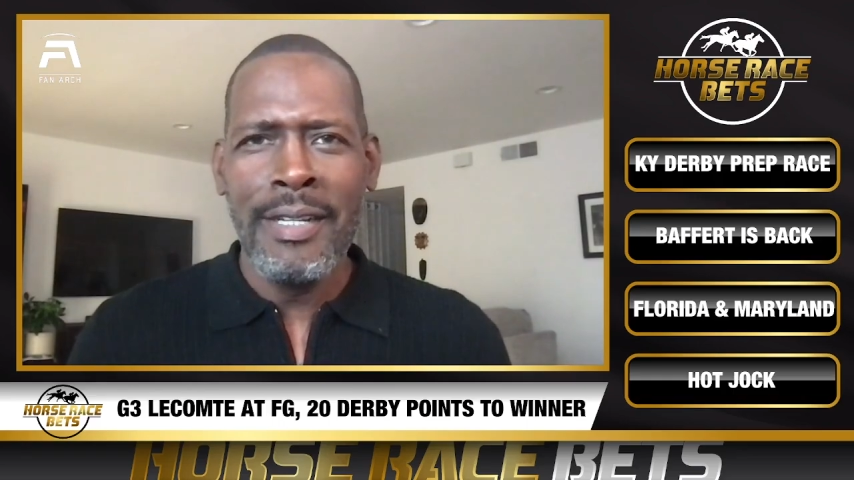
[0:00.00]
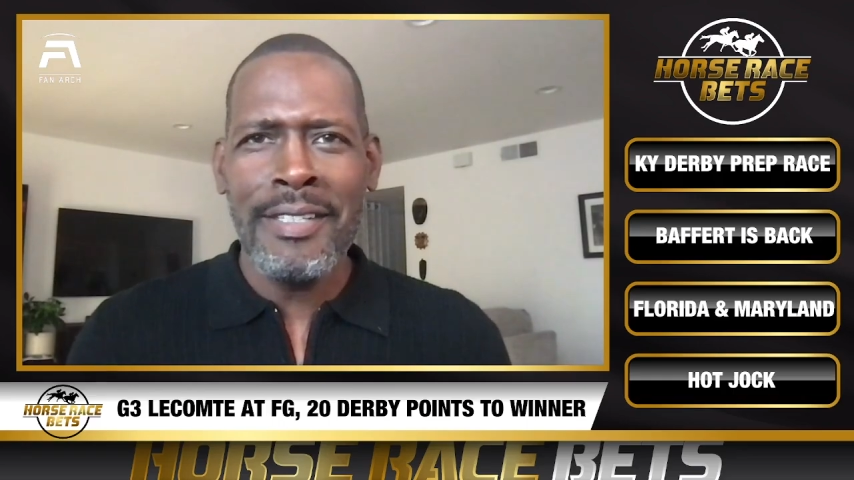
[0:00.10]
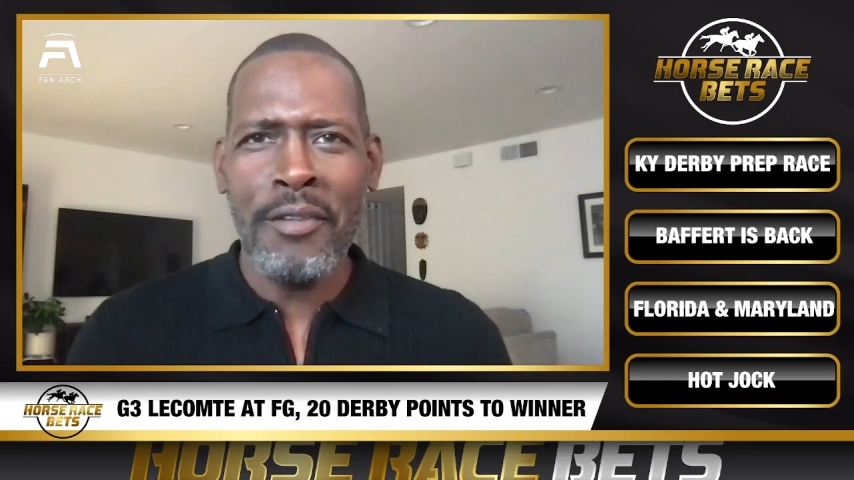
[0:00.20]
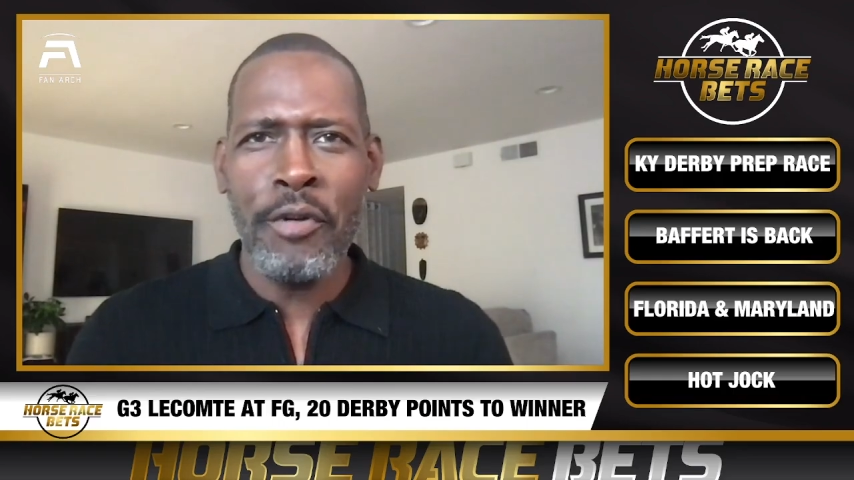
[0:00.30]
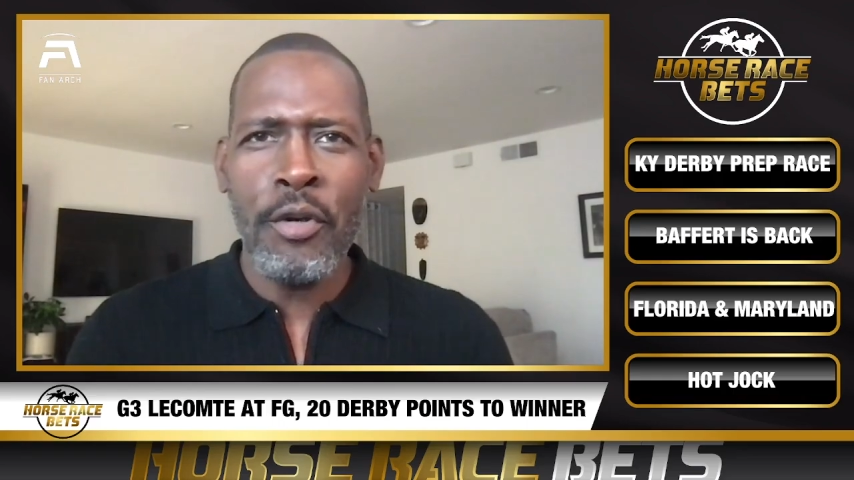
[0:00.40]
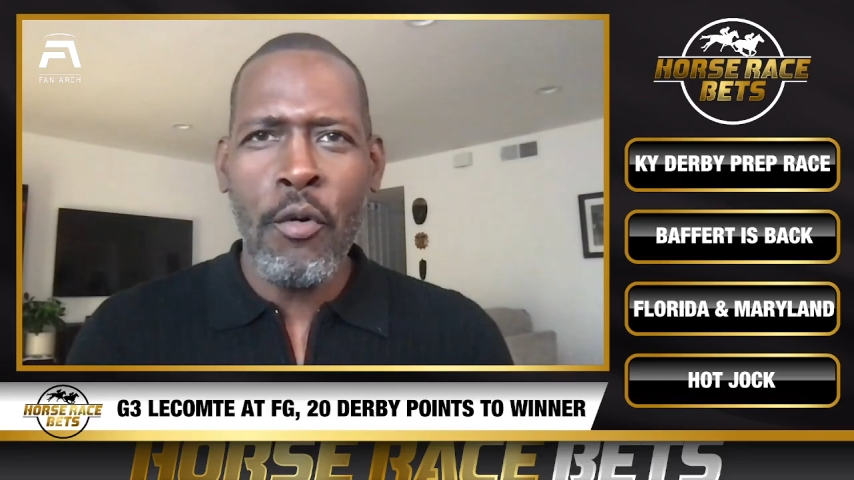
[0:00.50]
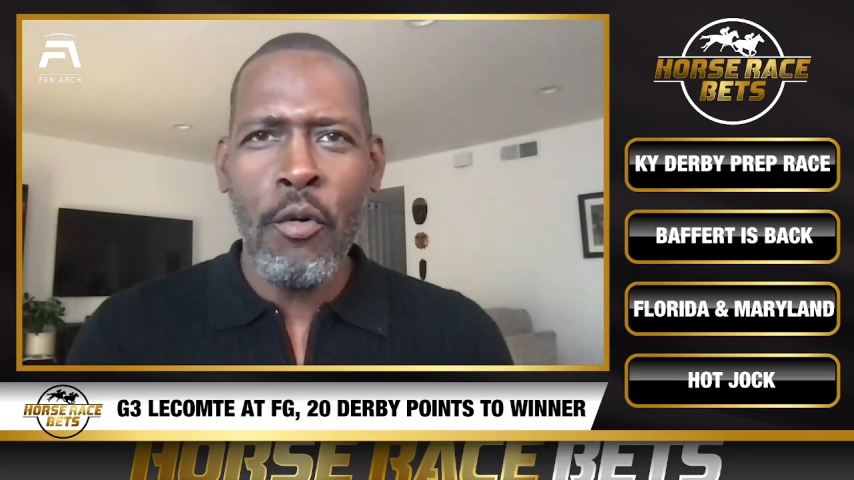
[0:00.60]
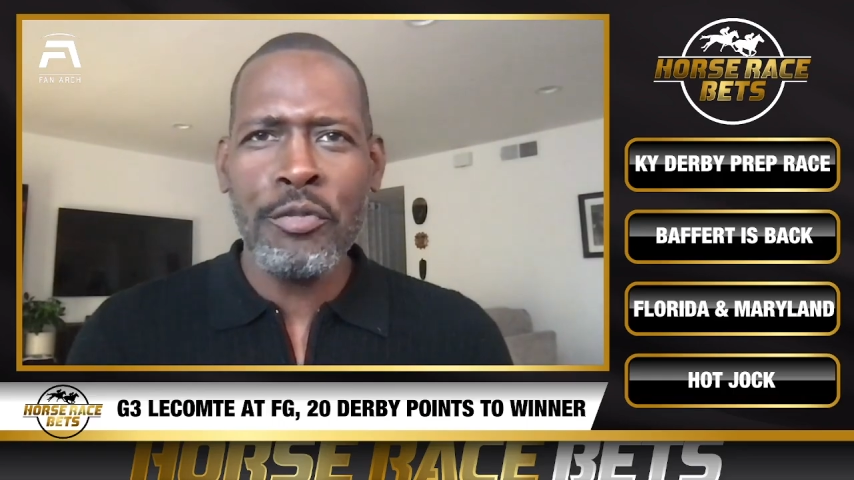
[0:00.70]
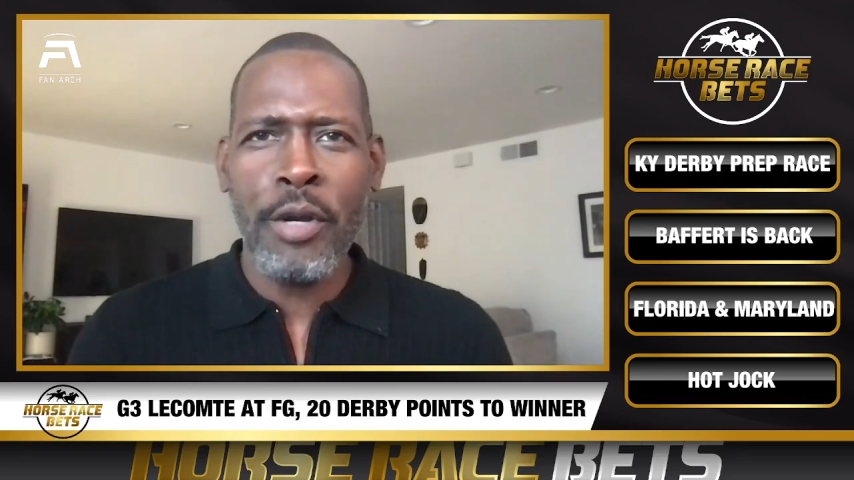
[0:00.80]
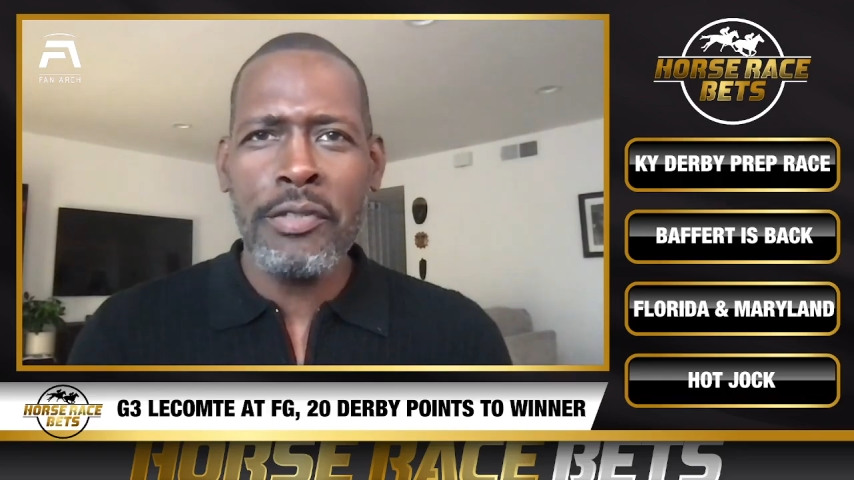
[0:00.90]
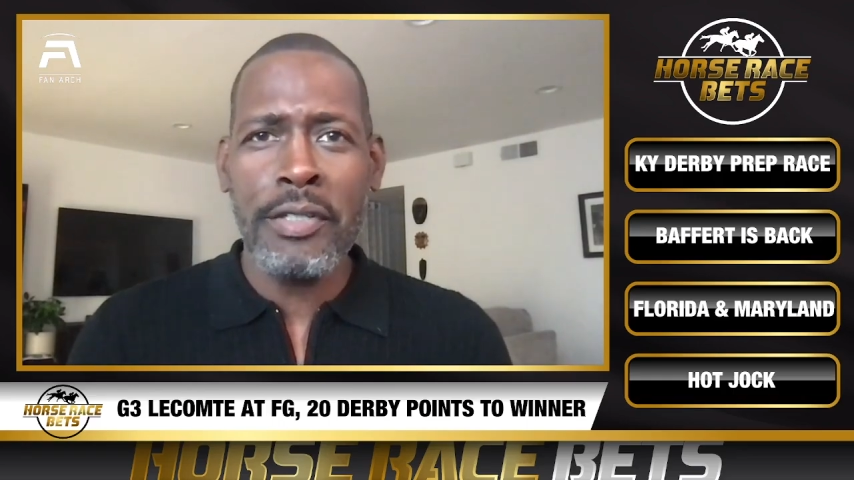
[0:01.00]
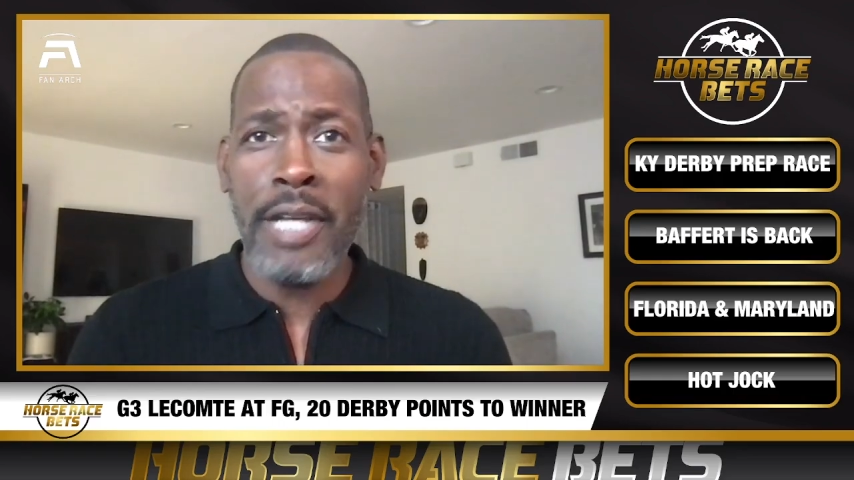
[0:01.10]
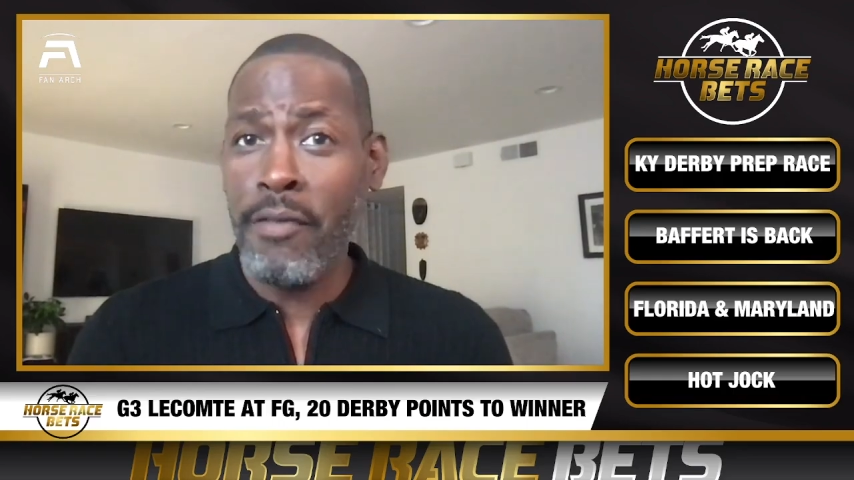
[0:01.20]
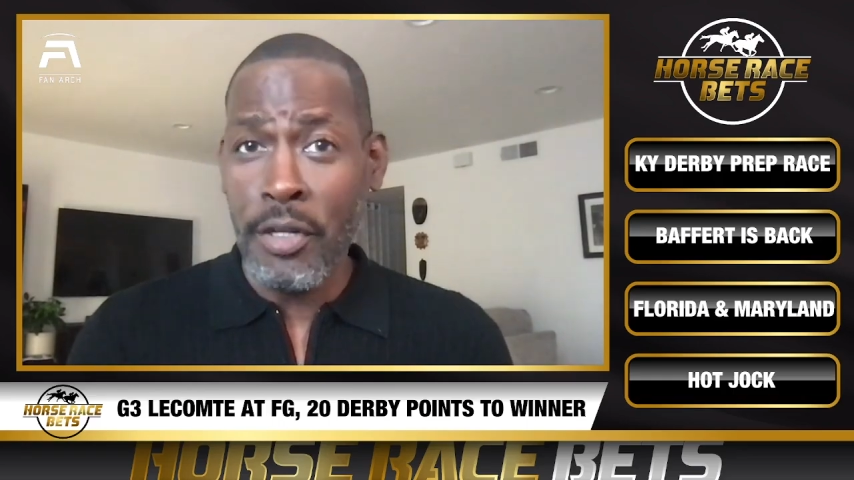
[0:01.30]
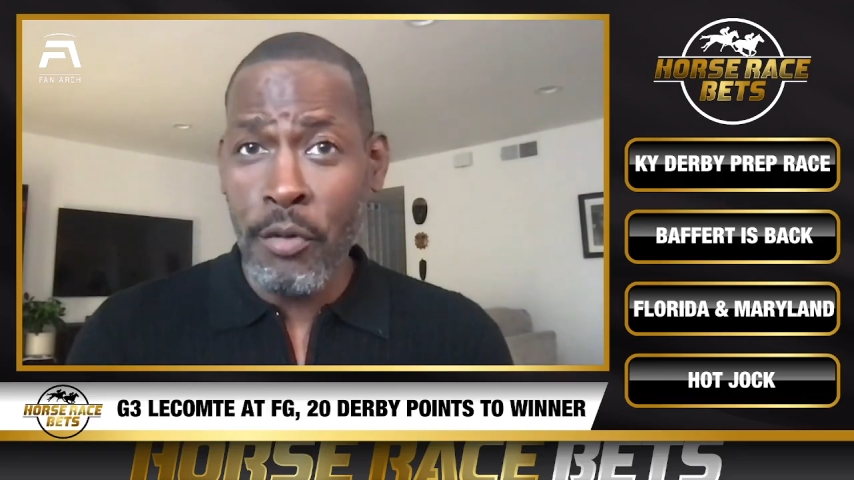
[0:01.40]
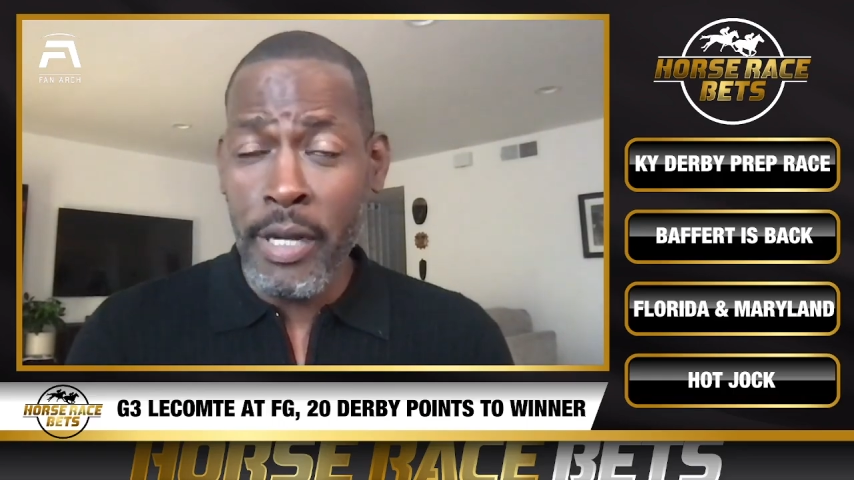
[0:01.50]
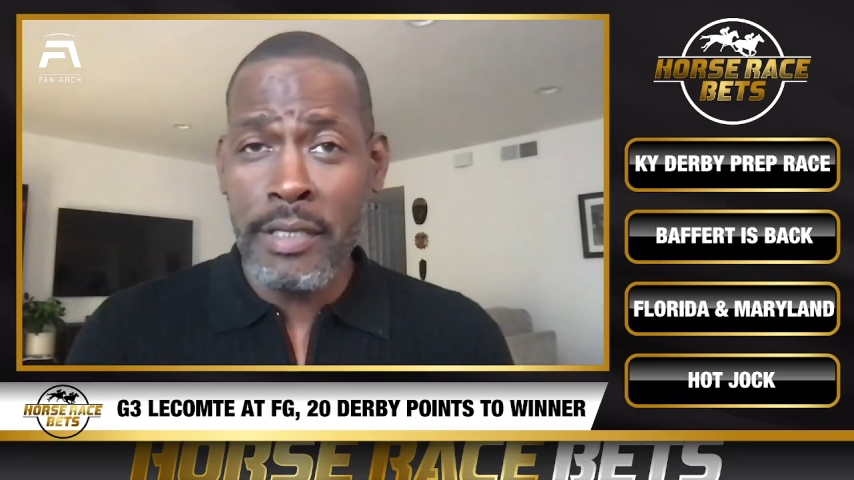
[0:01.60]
covering horse racing, having a great